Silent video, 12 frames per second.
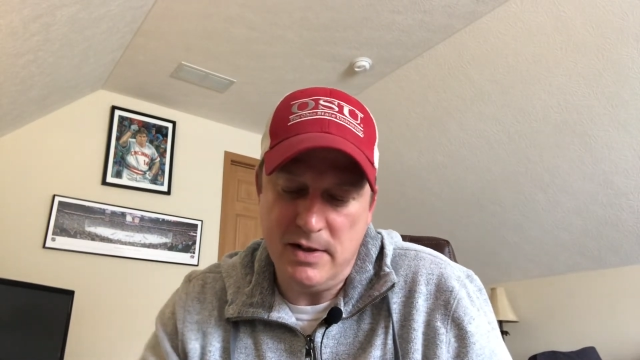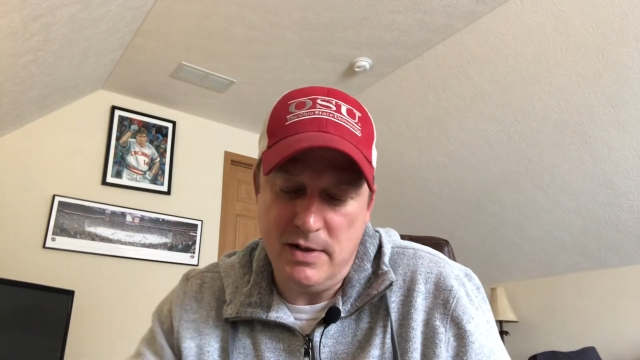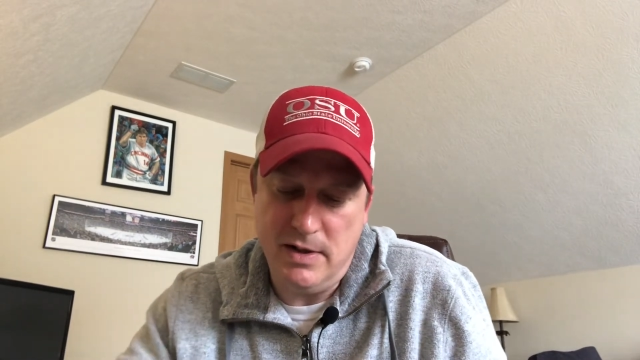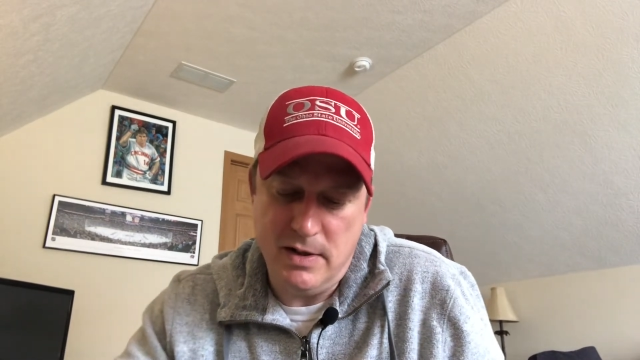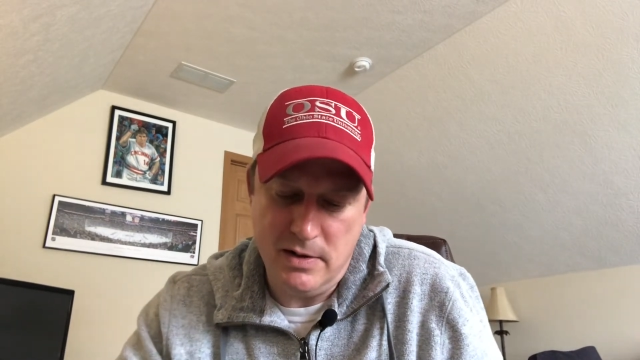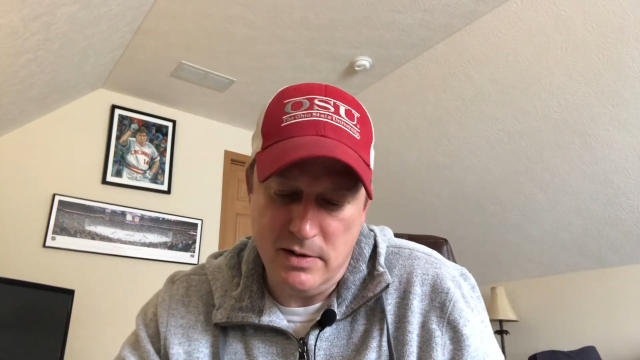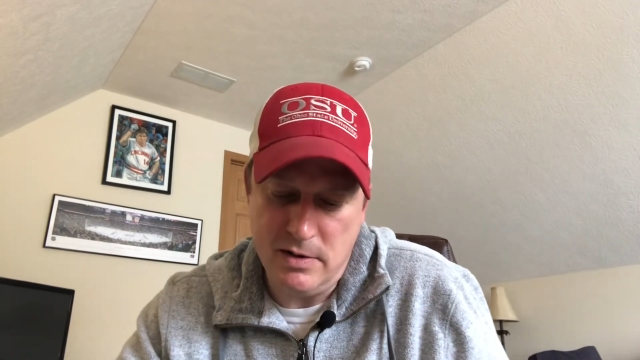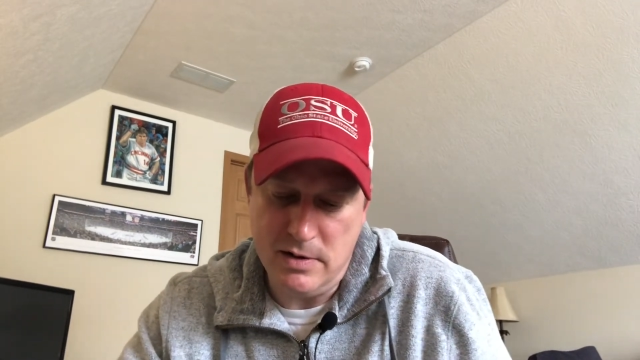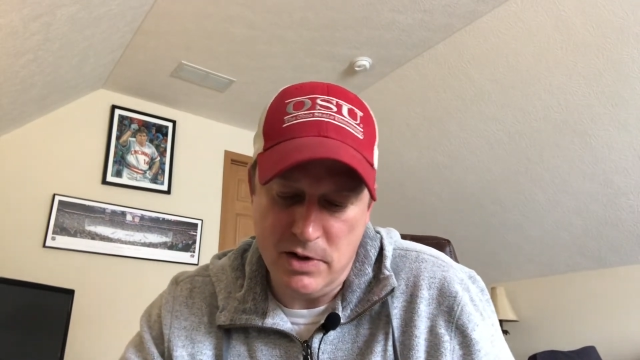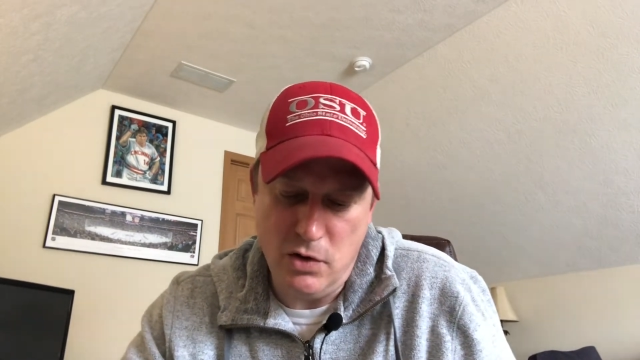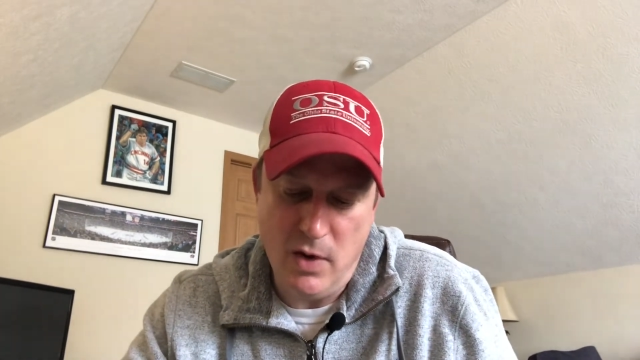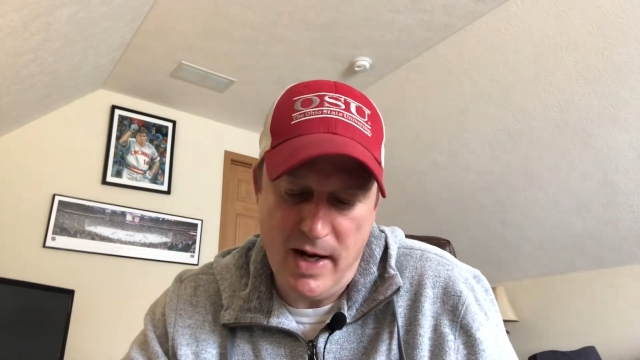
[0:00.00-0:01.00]
to the
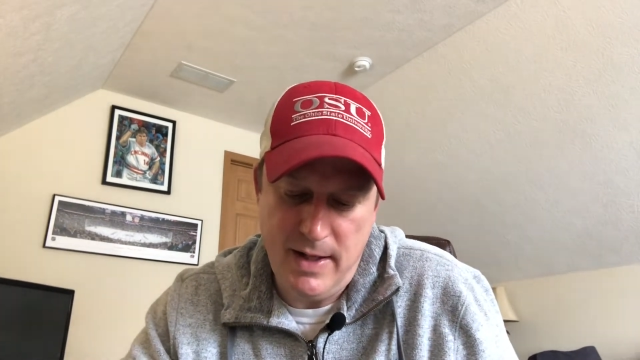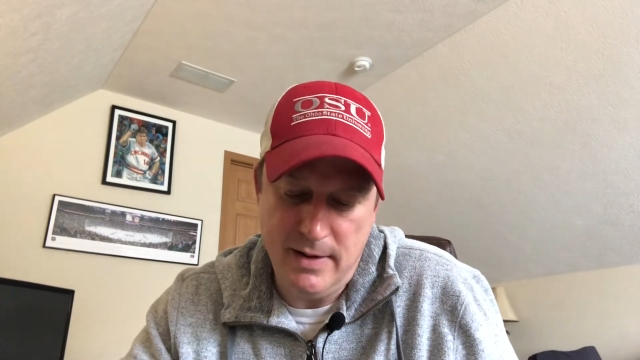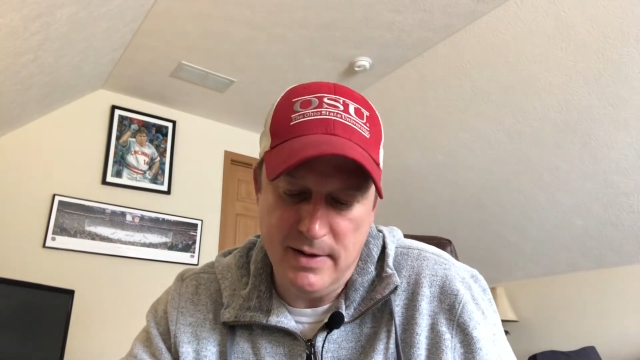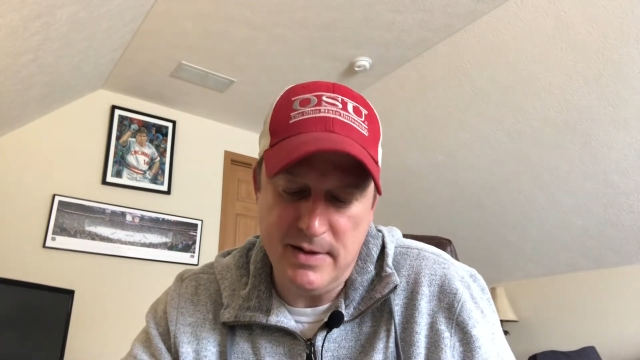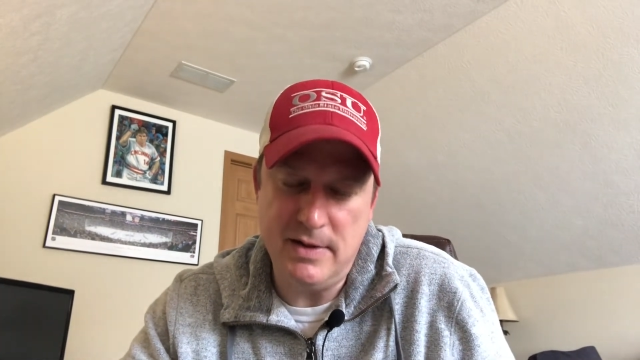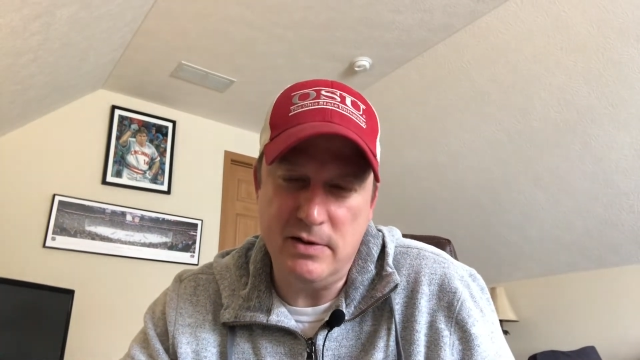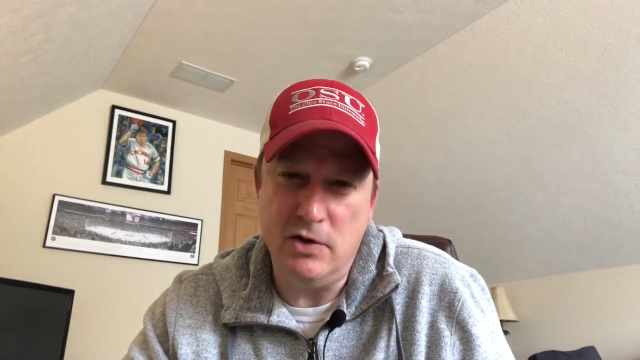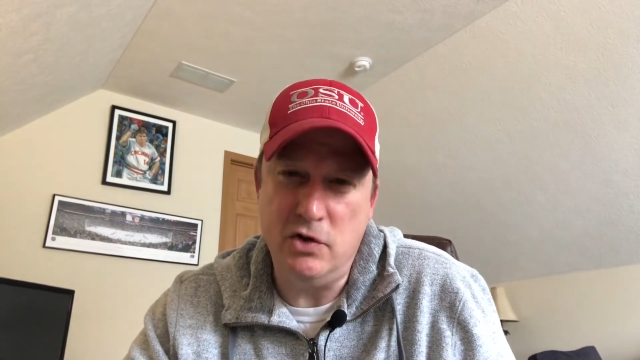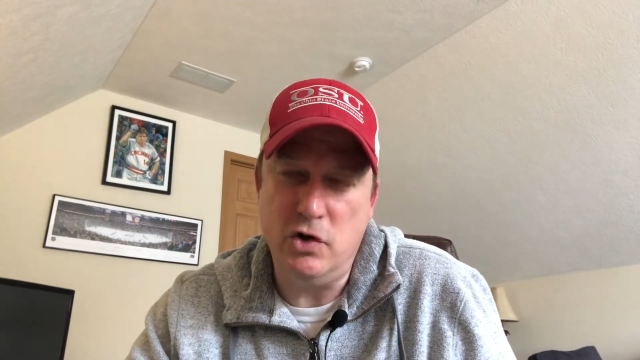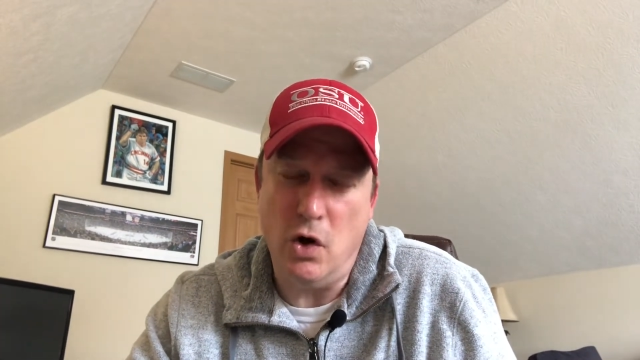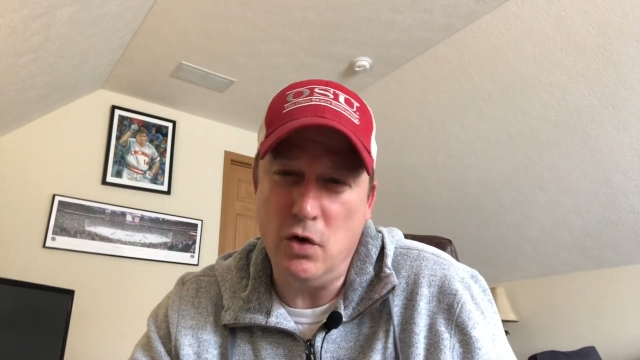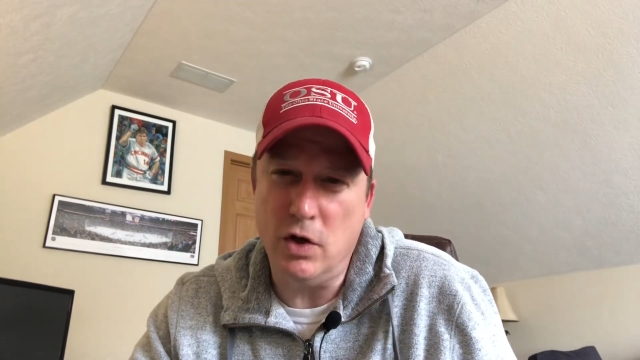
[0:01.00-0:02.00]
2-8. This is the
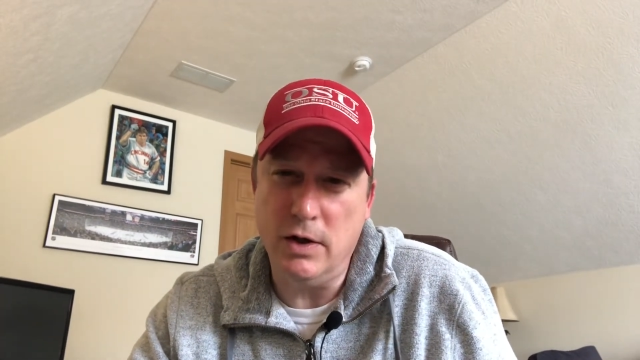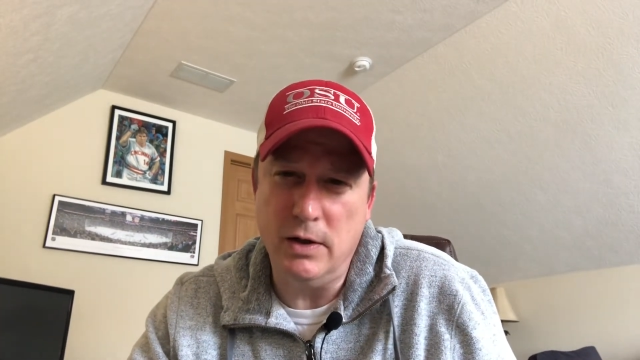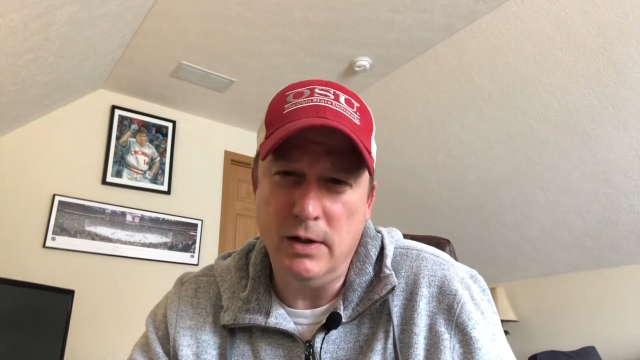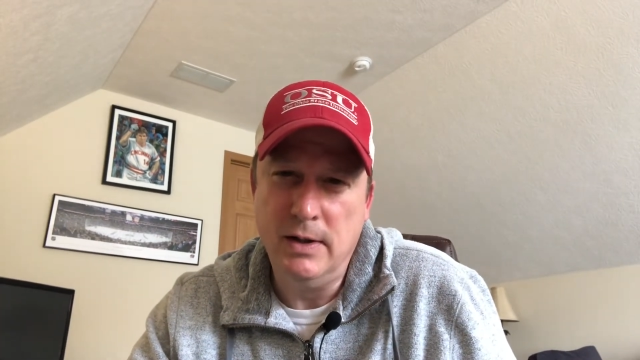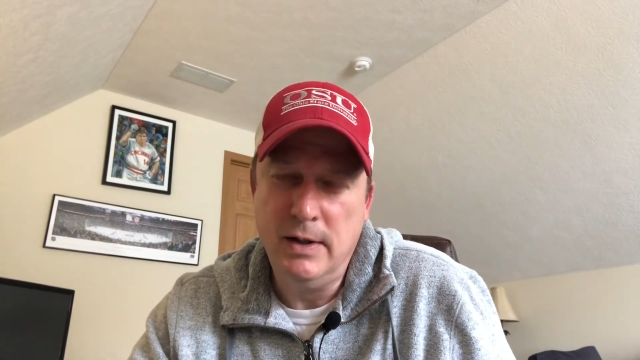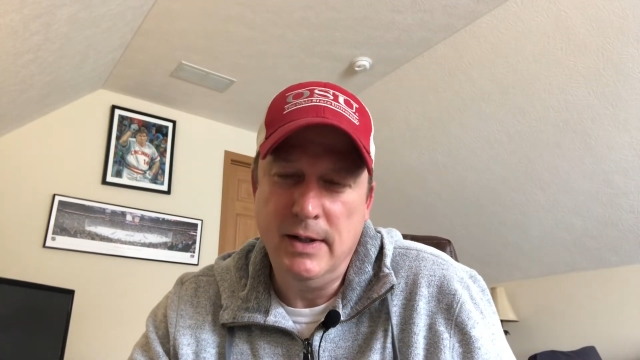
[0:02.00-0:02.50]
Joker.